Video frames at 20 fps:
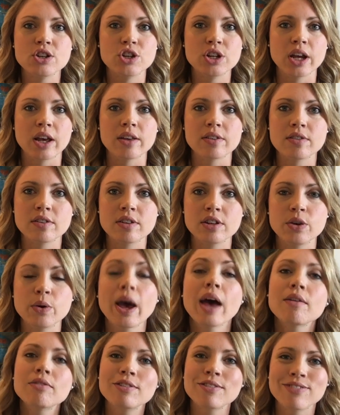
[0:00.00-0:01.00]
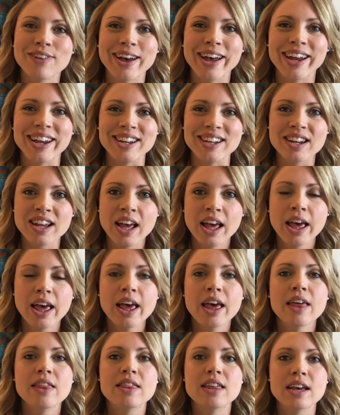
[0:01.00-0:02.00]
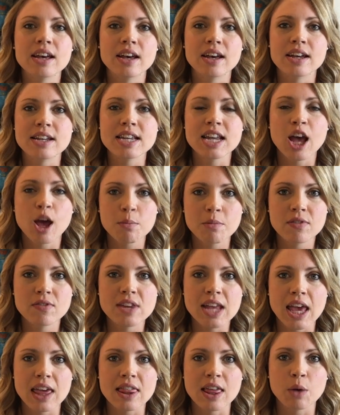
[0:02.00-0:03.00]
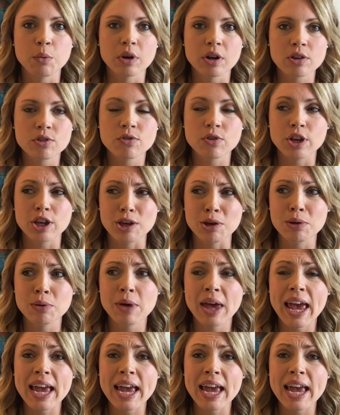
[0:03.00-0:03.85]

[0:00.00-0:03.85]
Just, you have to find the time of day that works for you.